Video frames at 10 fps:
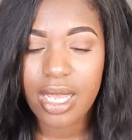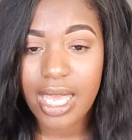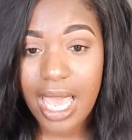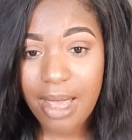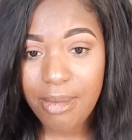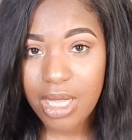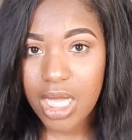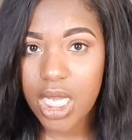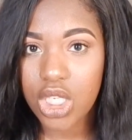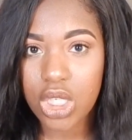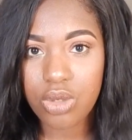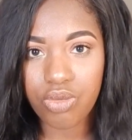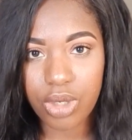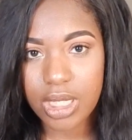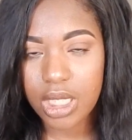Came in the kitchen,
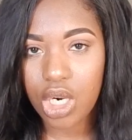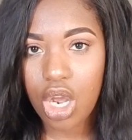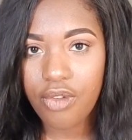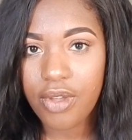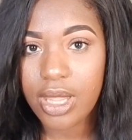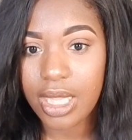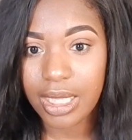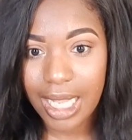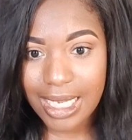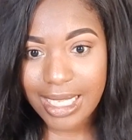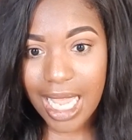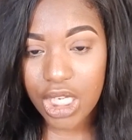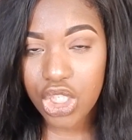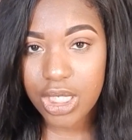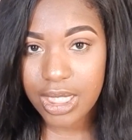rinsed it off. The lace
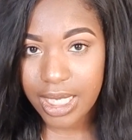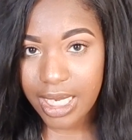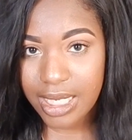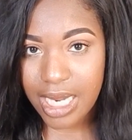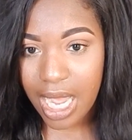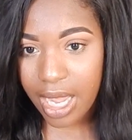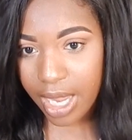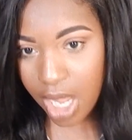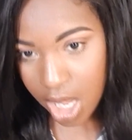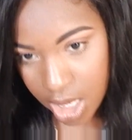actually did dye.